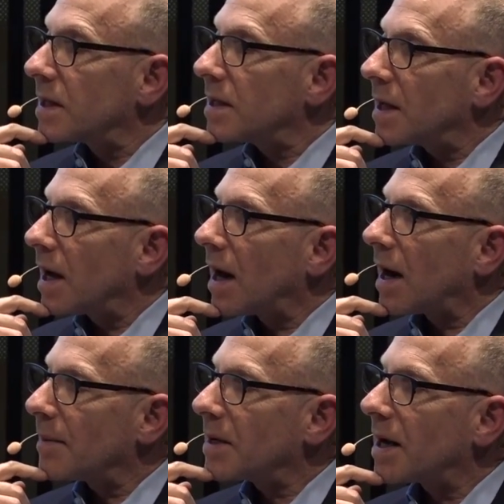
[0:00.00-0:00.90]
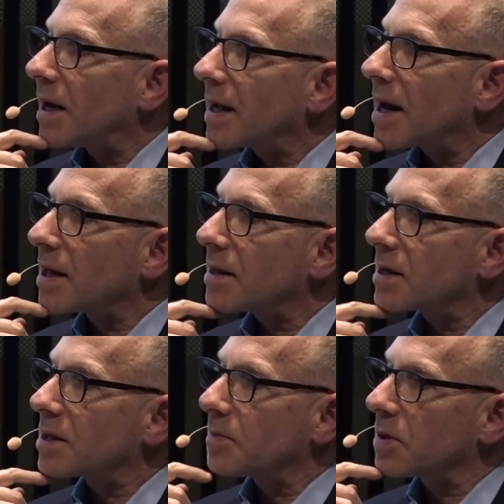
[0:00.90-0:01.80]
Yeah, I mean, I, again, I
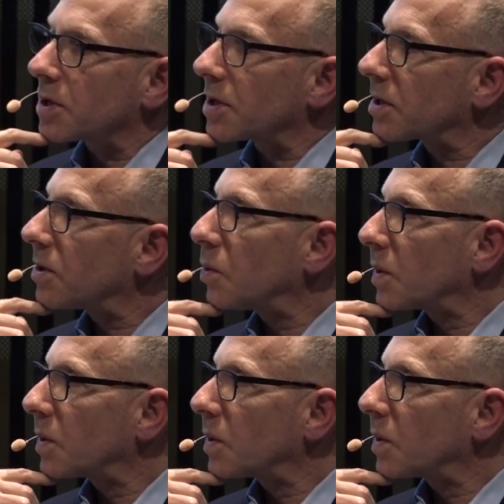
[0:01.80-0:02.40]
think the political